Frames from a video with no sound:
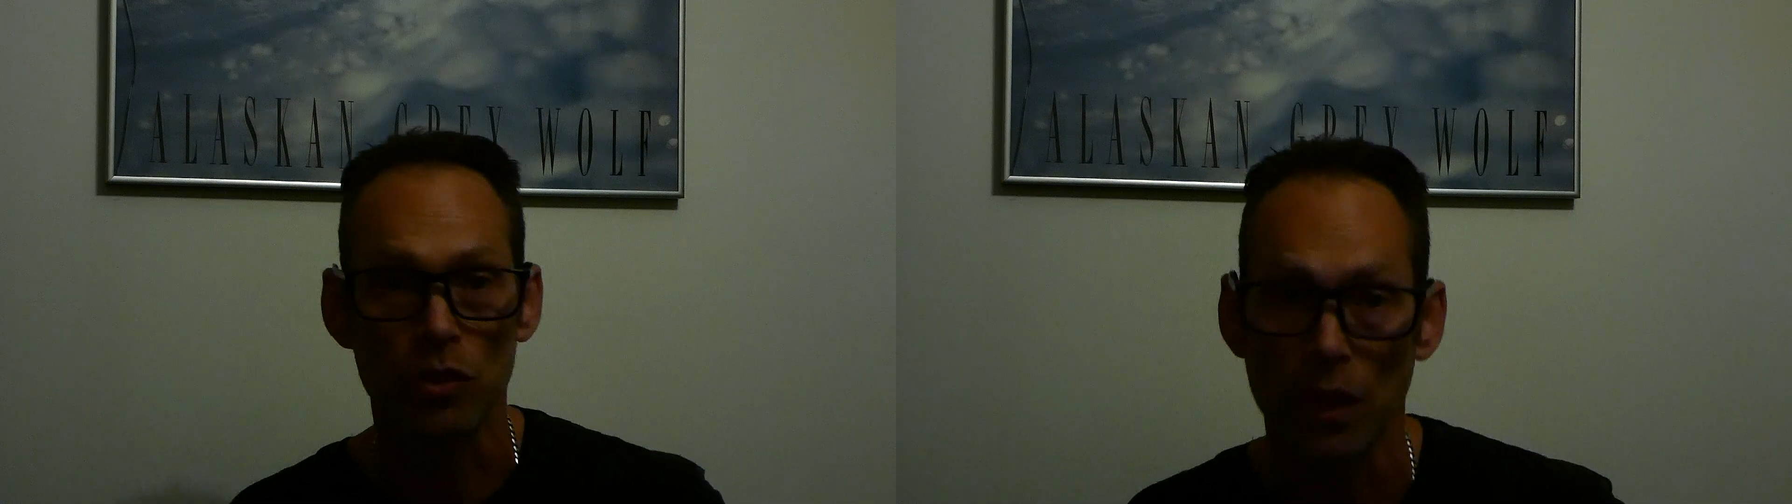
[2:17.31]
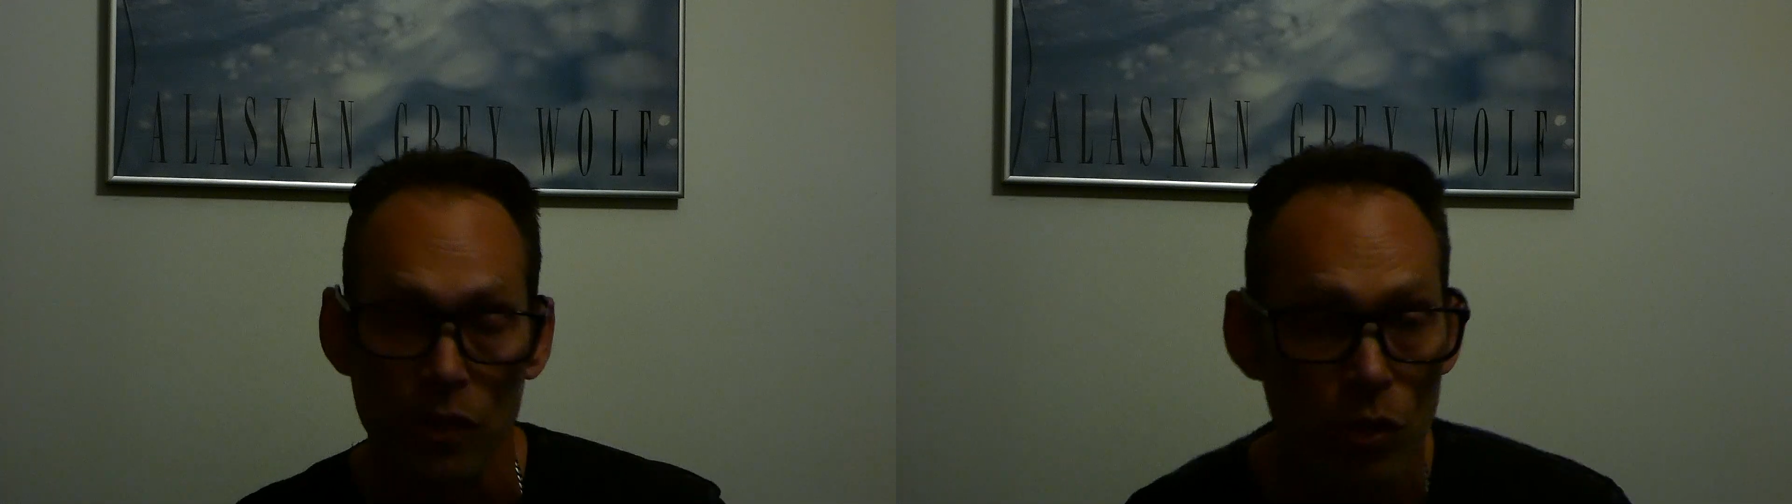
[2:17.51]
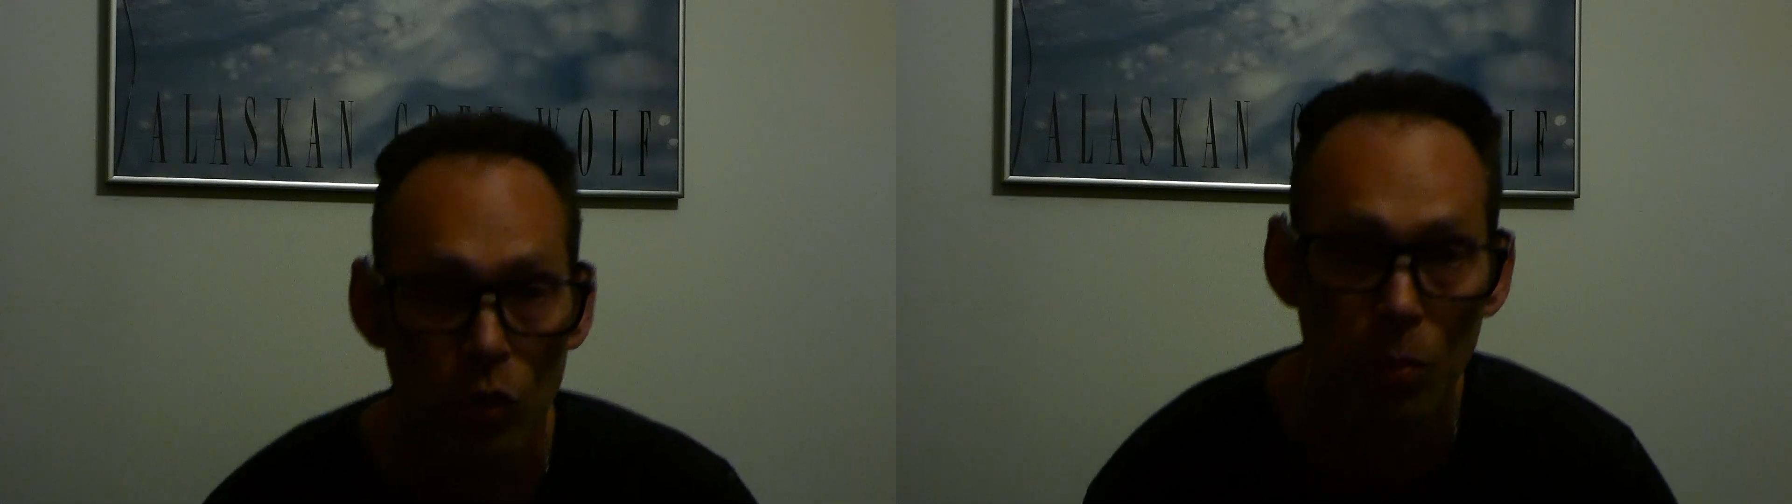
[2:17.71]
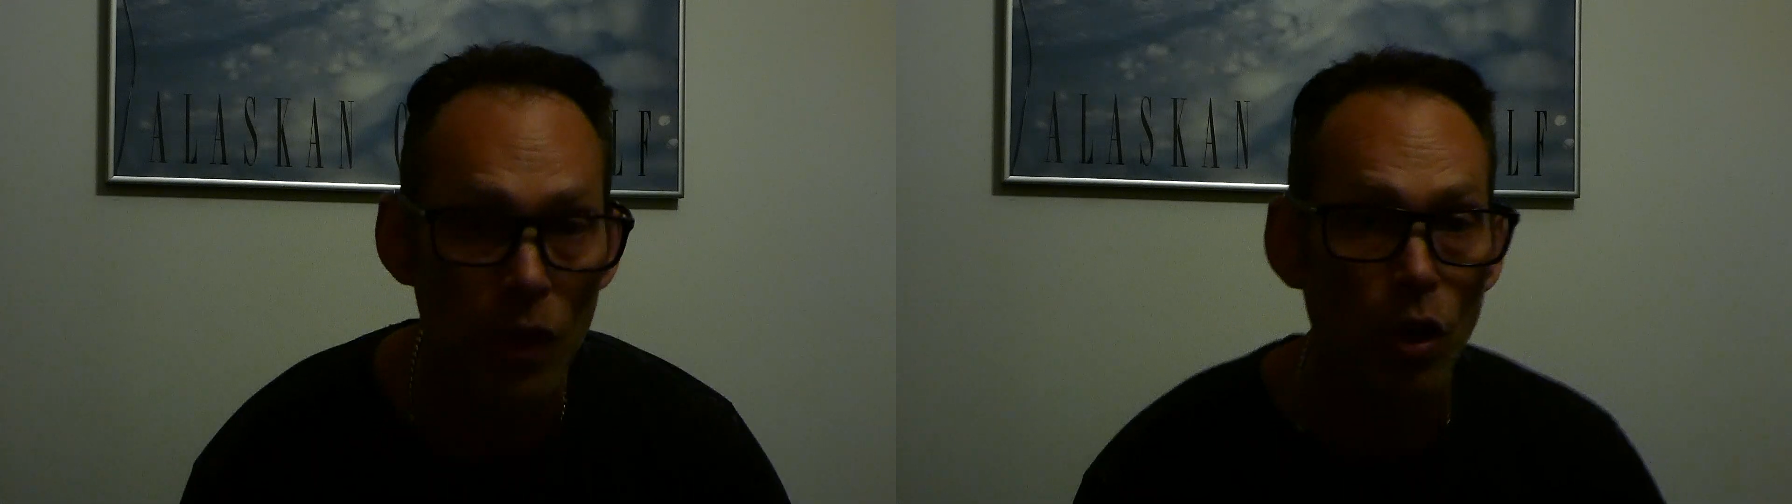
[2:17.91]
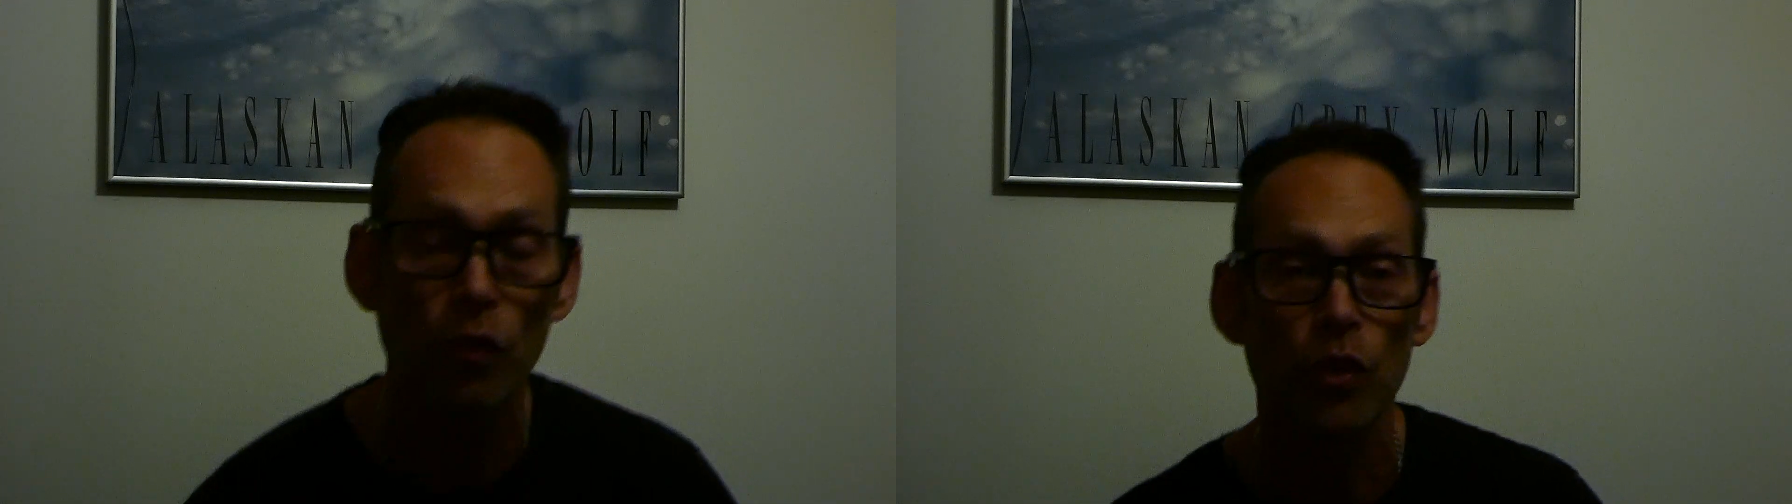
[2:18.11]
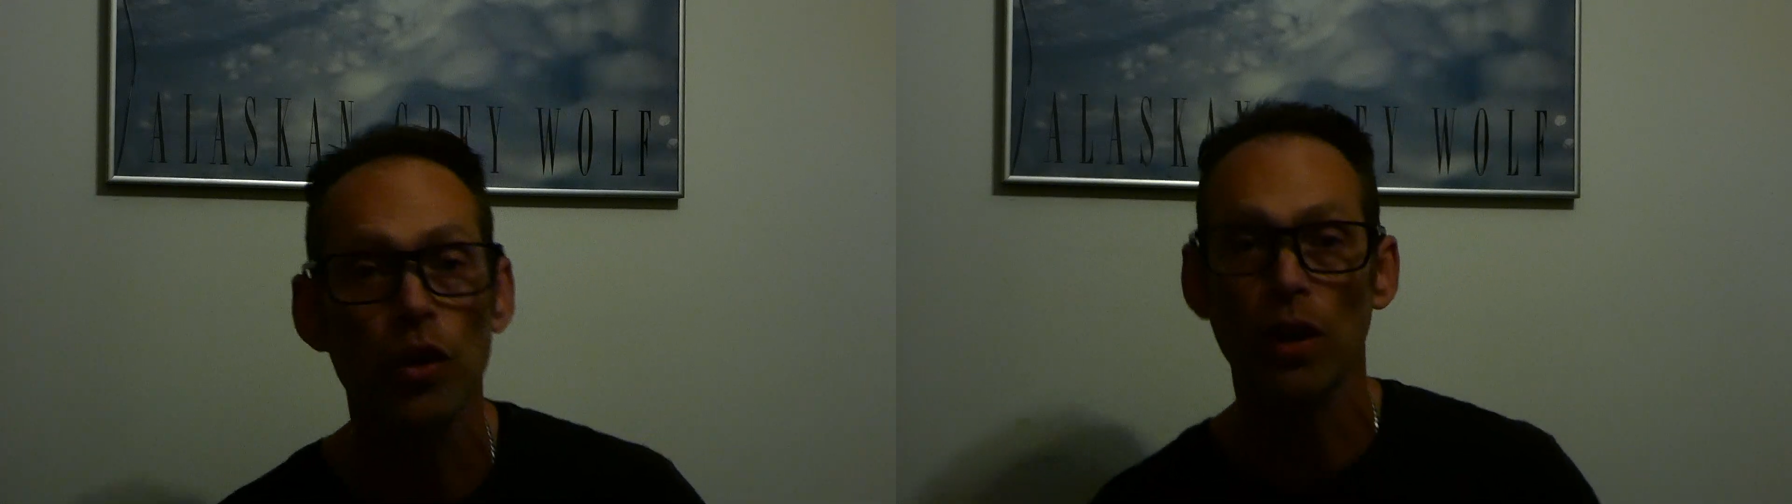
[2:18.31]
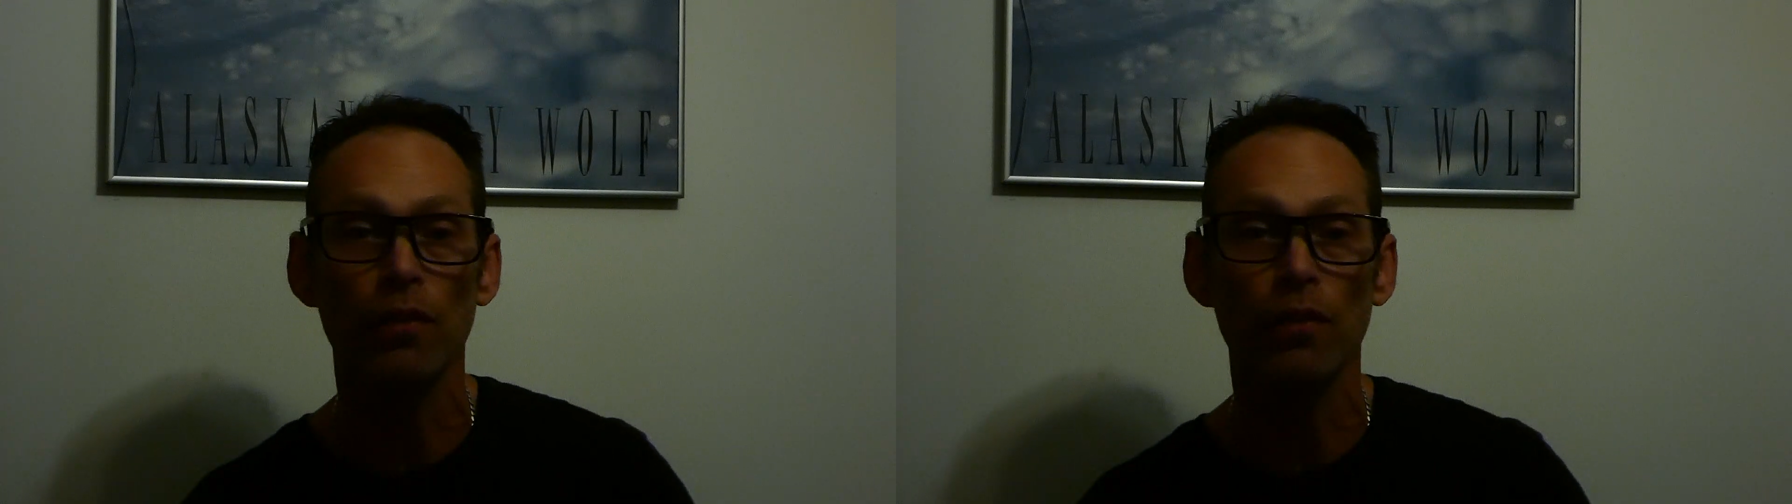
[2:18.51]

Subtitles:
trying to screw me over